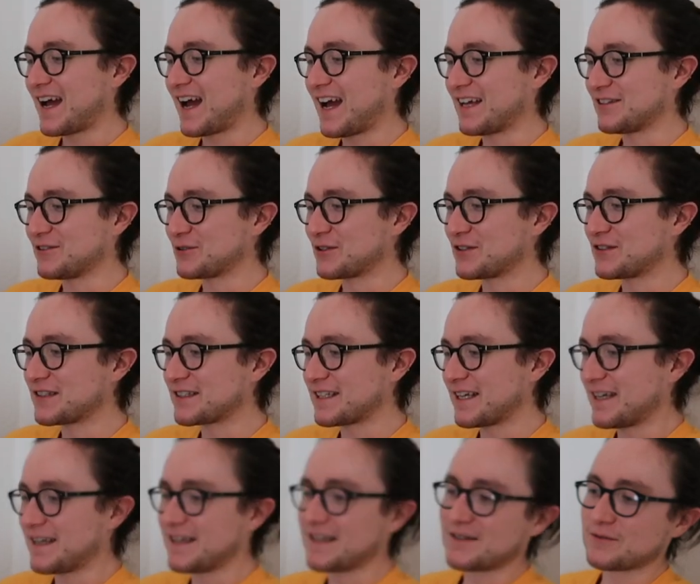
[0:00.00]
And you could just
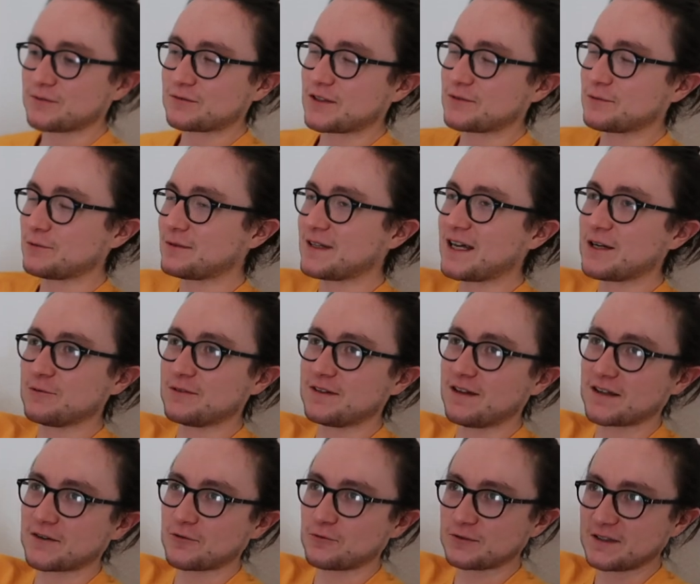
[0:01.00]
hear, because we were there with
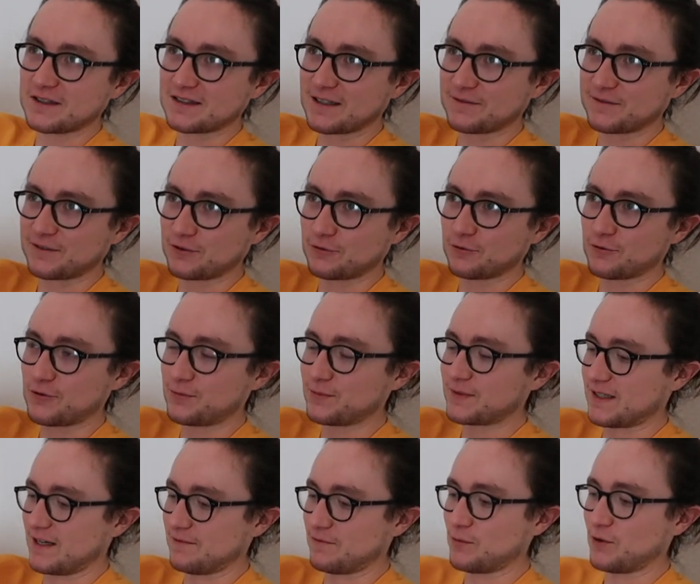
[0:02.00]
like all these different
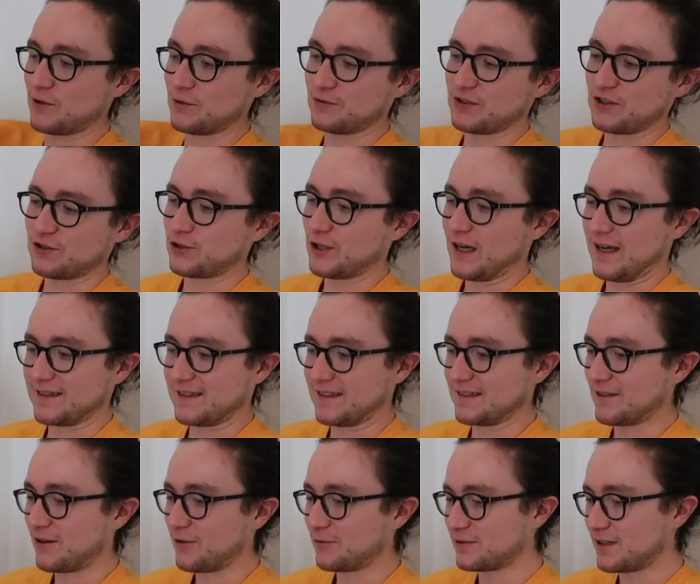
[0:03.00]
groups and everybody was just
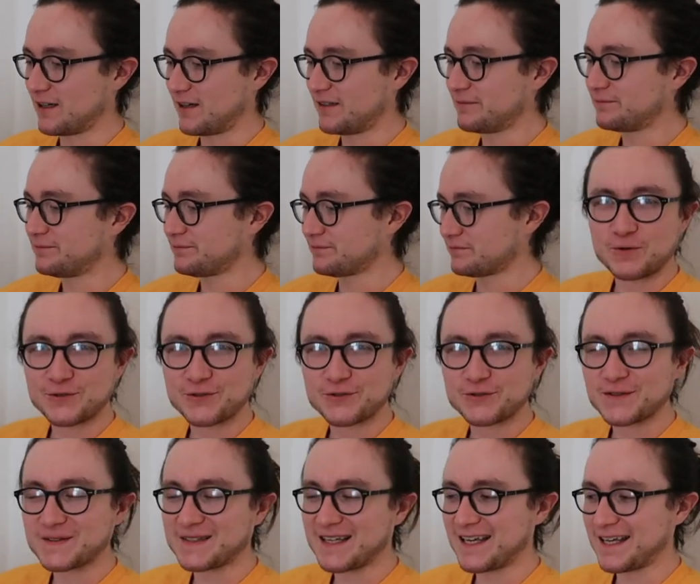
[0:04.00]
chatting the whole time, but you could
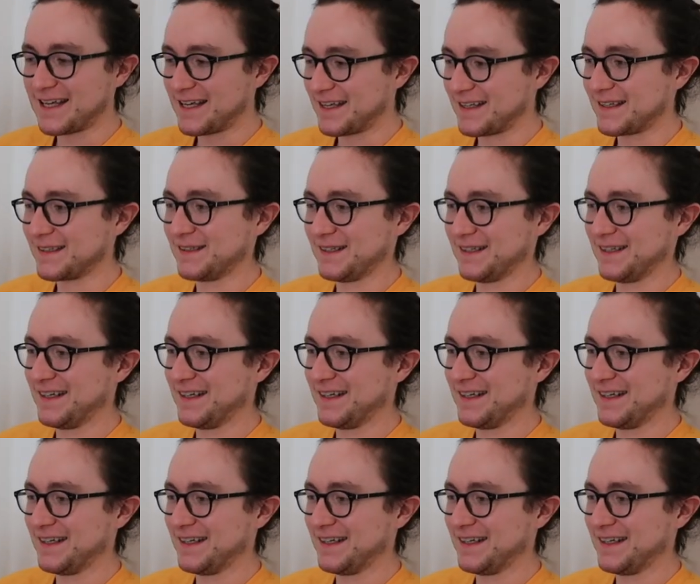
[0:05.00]
just hear,